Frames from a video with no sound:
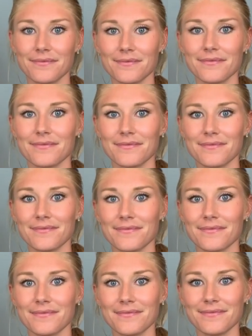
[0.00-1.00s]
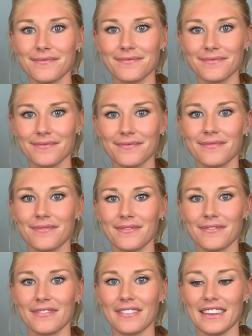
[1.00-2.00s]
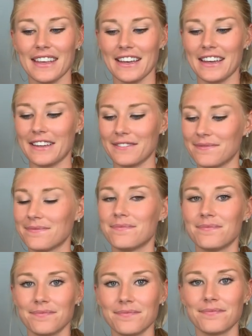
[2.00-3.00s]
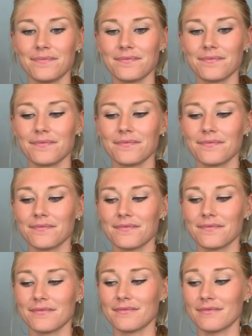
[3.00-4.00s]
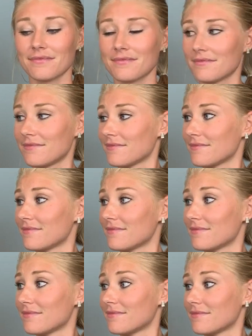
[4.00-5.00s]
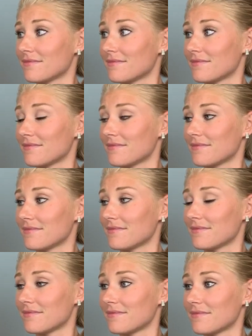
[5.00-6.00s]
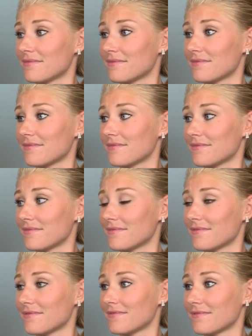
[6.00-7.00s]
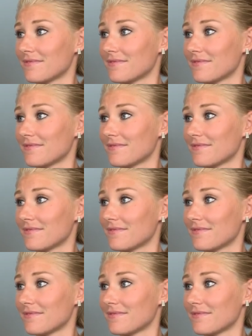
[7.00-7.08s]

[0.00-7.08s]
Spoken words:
[no speech]